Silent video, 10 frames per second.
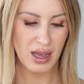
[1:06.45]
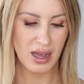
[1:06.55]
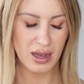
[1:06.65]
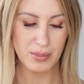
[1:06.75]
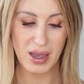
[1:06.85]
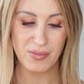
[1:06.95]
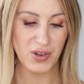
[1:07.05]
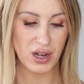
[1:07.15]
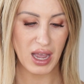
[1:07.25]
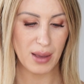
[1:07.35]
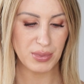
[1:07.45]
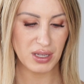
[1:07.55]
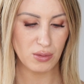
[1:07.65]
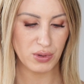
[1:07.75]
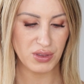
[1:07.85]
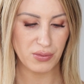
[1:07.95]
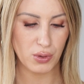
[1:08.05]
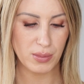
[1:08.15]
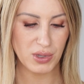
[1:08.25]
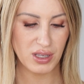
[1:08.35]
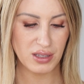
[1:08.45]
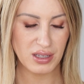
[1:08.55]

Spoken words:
I'm very happy with the formula